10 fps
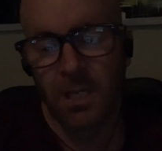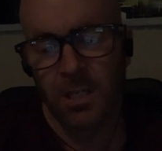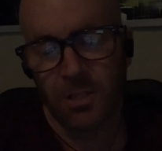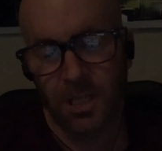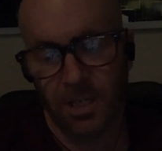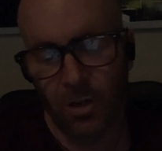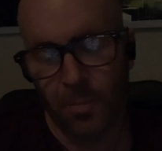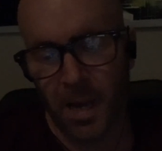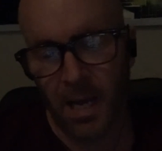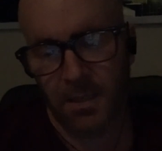So I had to go
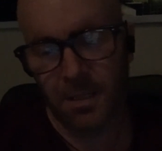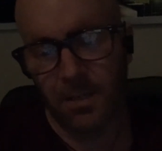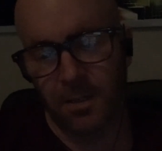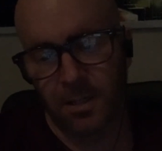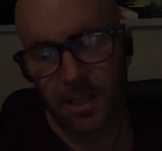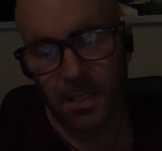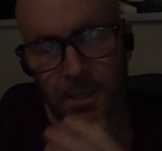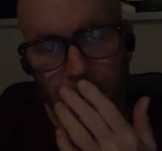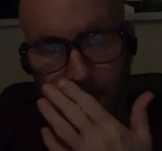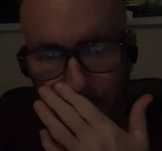back there, and then